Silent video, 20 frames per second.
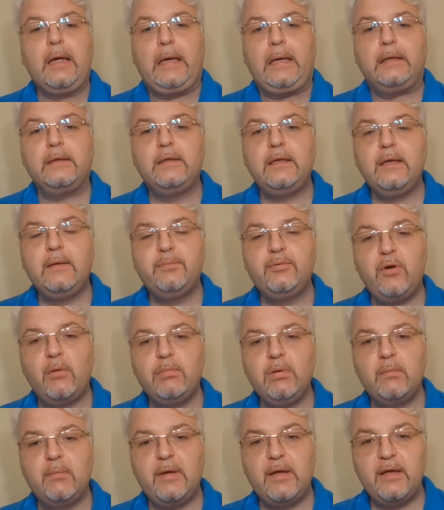The
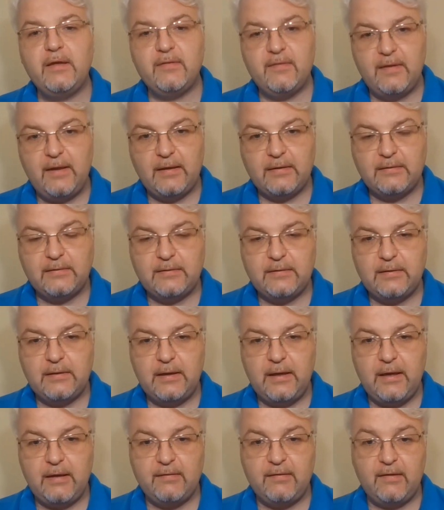problem is that,
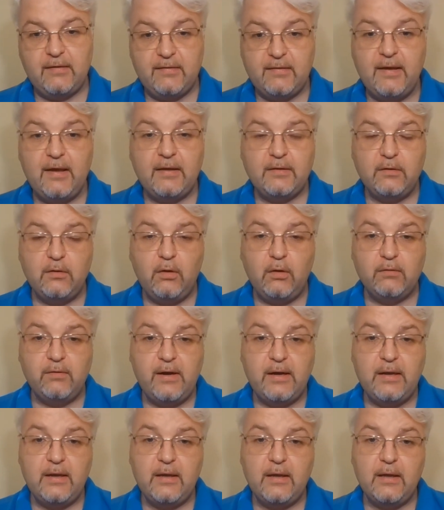as I said
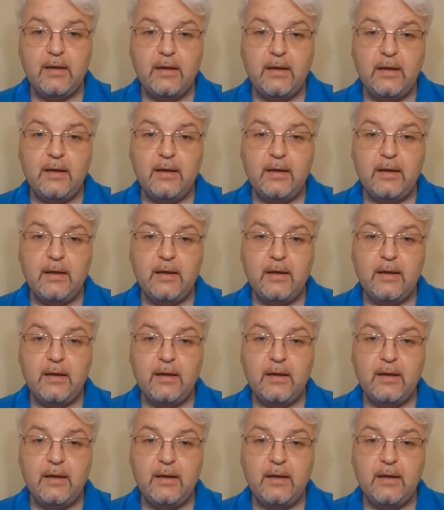already,